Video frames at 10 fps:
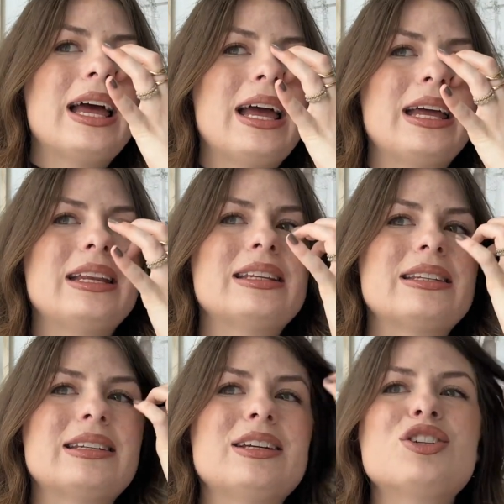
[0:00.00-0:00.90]
and
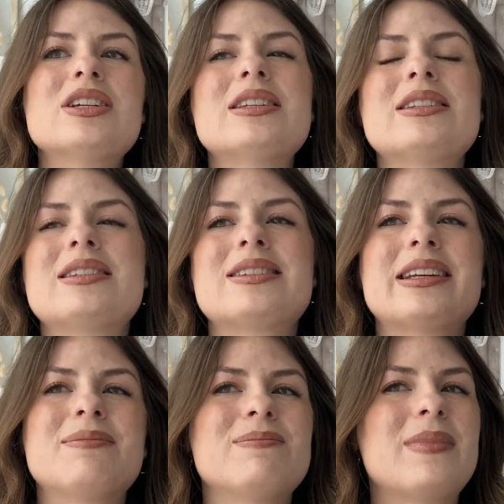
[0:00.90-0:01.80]
it just,
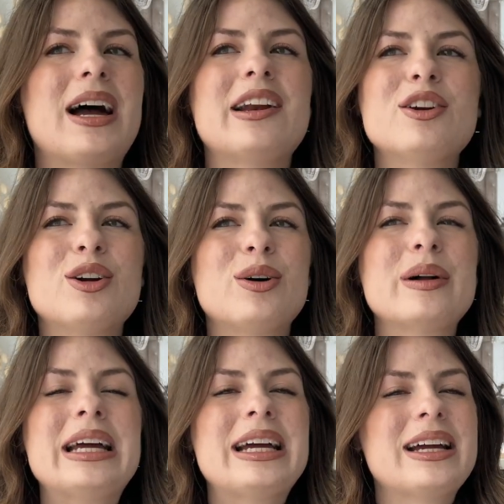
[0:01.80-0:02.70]
I don't know.
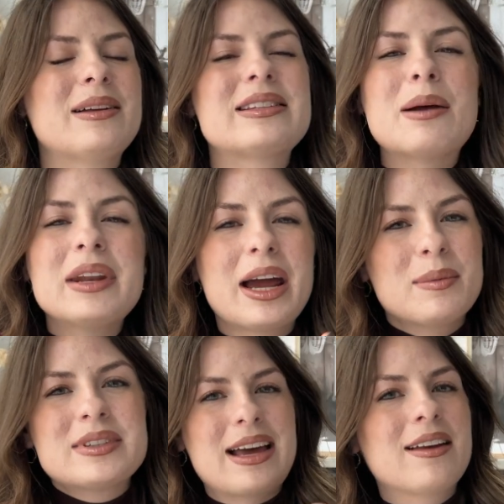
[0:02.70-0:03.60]

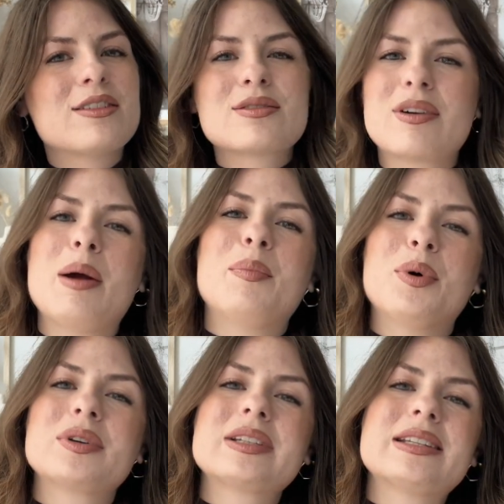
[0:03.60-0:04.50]
Sometimes I describe
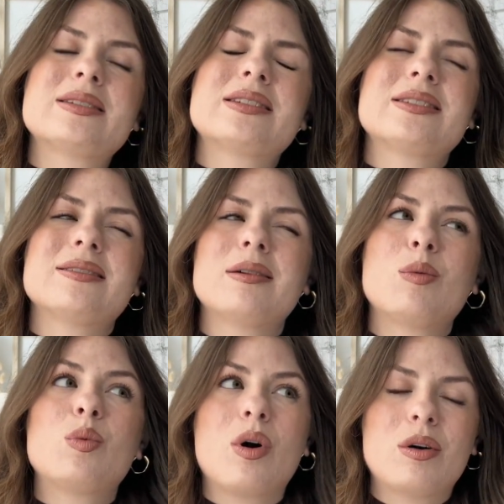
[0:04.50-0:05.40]
books as
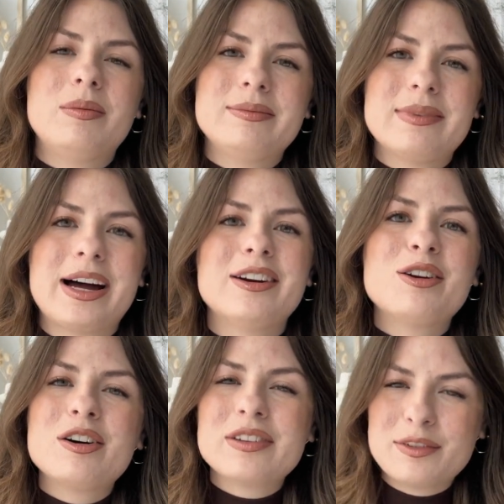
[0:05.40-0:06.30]
warm. I don't
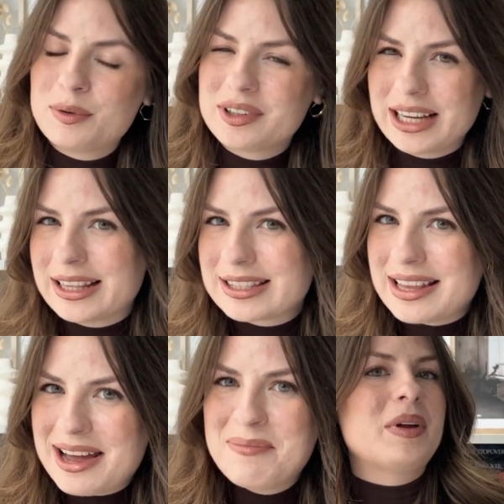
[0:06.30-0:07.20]
know if everyone gets
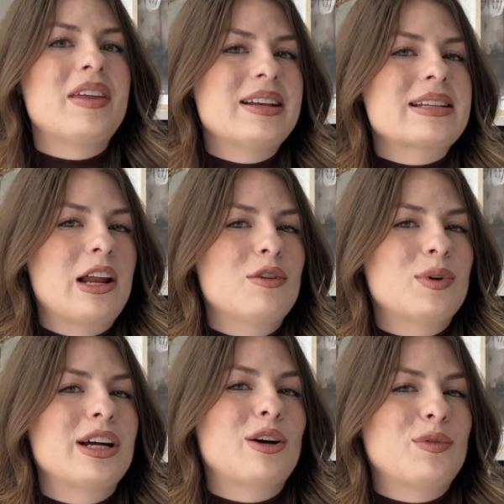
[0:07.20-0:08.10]
that, but that is kind of
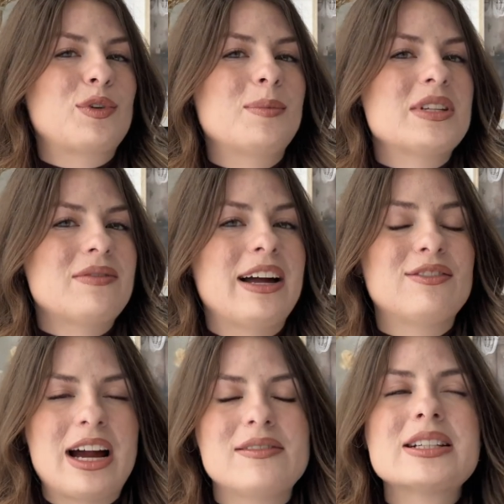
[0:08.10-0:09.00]
what I got from Divine
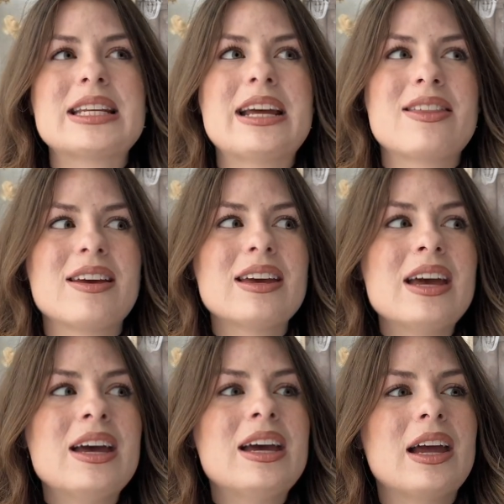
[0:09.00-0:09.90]
Rivals. And I think
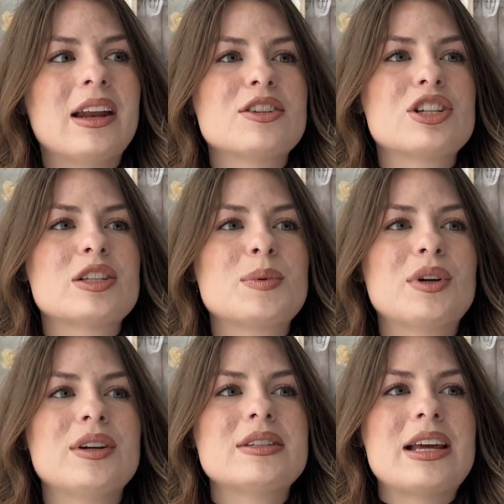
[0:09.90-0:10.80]
it is just
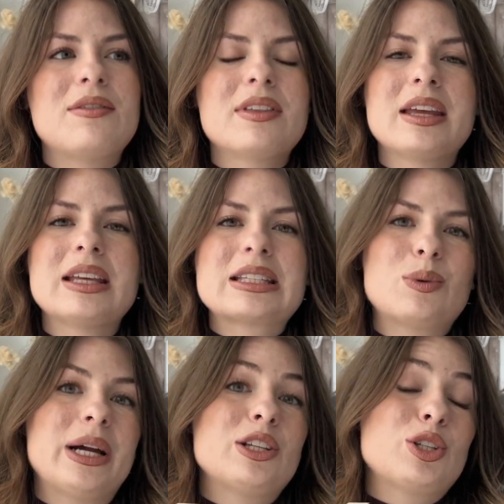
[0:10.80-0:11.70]
because everything is
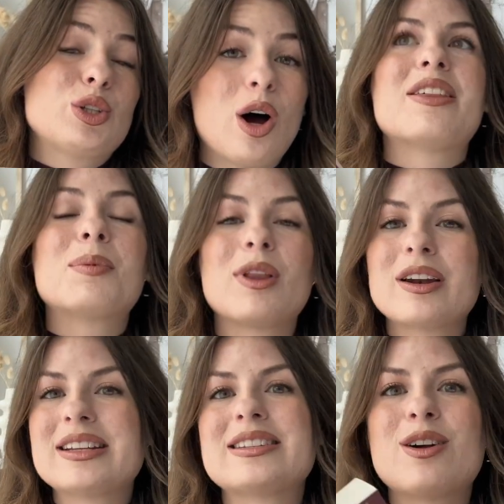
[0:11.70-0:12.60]
quite soft. The
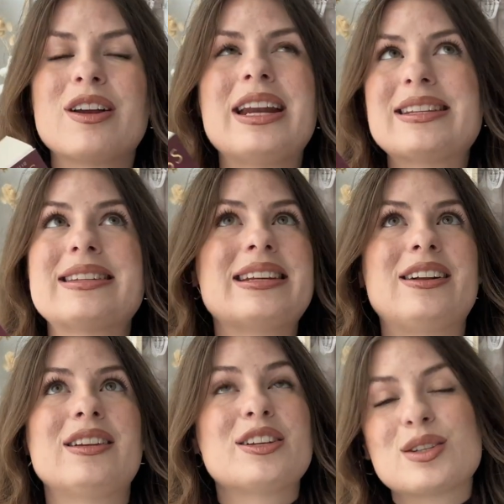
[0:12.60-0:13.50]
plot is not
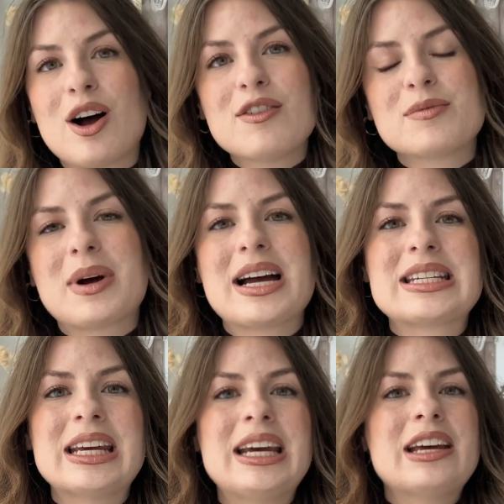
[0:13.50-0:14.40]
necessarily soft, but
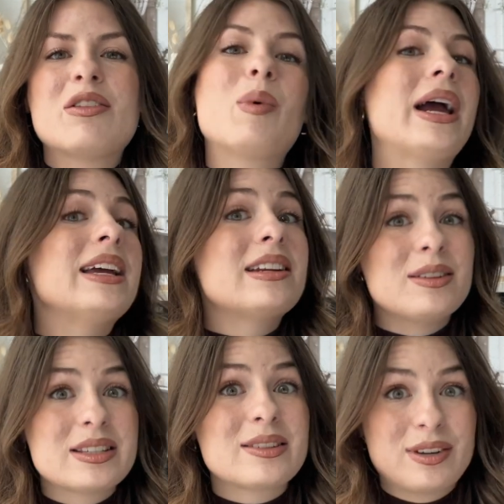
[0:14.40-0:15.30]
the way it
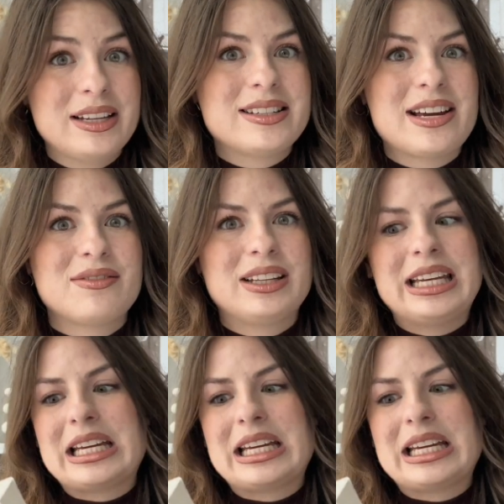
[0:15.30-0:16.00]
is written definitely